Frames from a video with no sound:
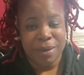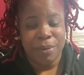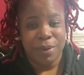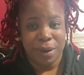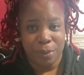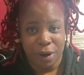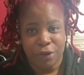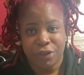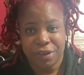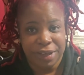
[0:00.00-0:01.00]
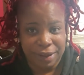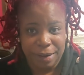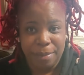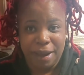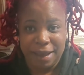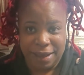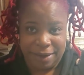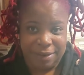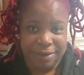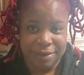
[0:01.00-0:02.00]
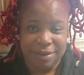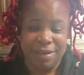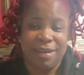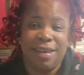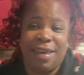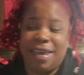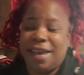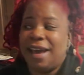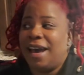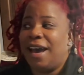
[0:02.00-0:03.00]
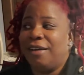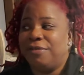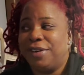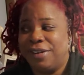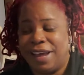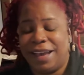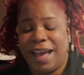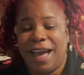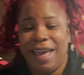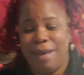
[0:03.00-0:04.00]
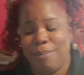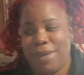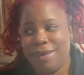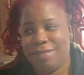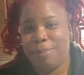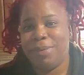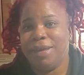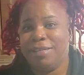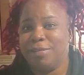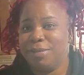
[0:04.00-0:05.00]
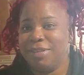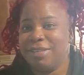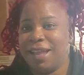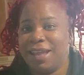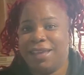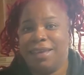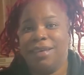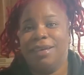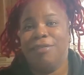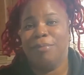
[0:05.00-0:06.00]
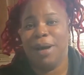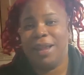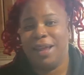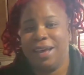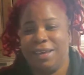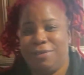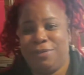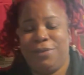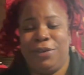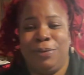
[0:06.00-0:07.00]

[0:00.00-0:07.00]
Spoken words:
When I washed and colored my hair, I felt like I had made the biggest mistake of my life.